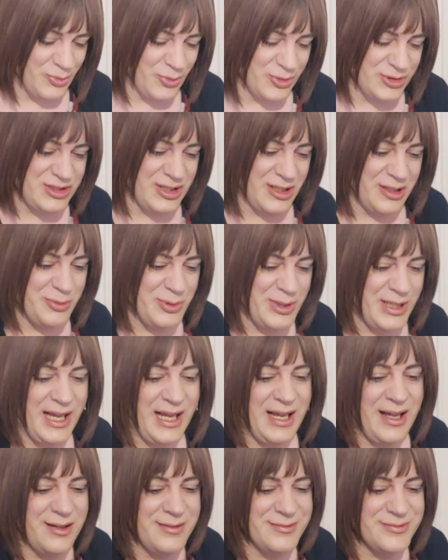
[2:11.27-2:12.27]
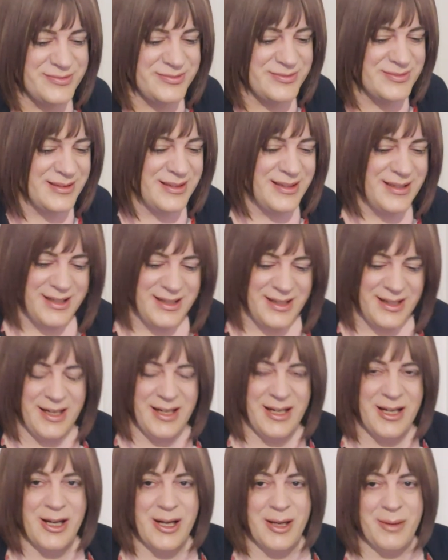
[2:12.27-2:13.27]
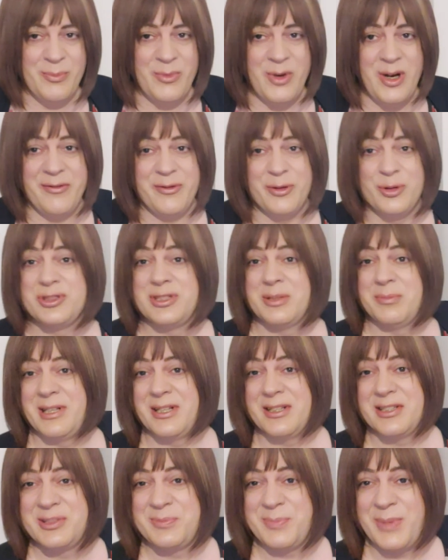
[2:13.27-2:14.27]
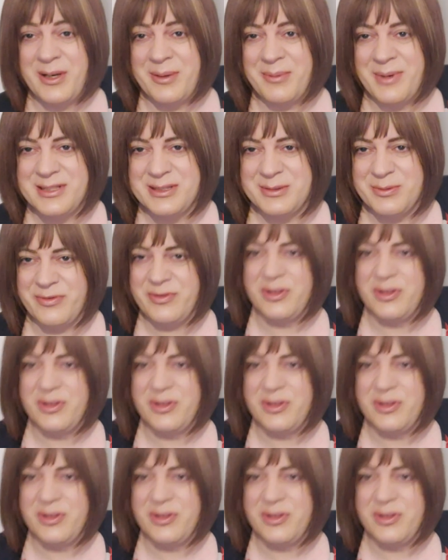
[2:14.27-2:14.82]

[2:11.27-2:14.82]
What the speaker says: So we have, I've also been experimenting with